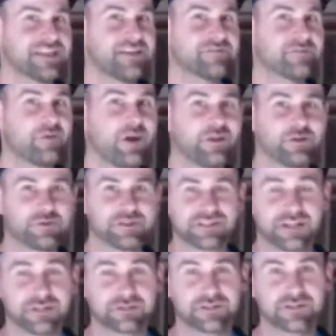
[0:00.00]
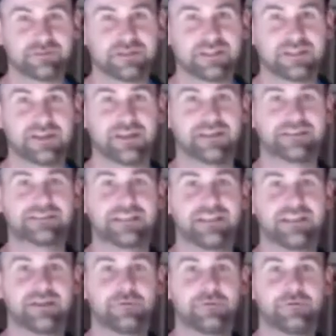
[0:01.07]
from all over the country because
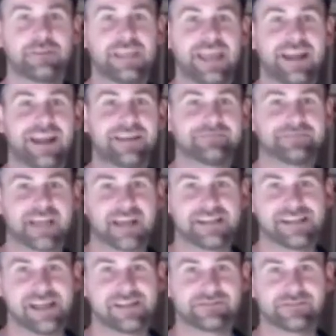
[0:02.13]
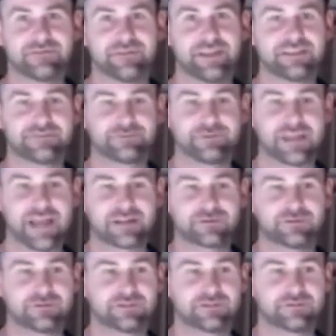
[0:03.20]
we can't have tiny house events with
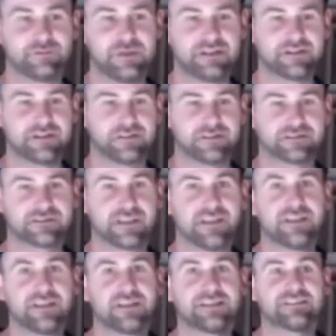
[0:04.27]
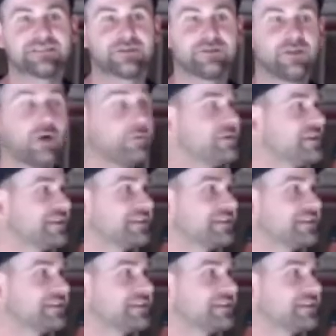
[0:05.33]
actual speakers, so nobody can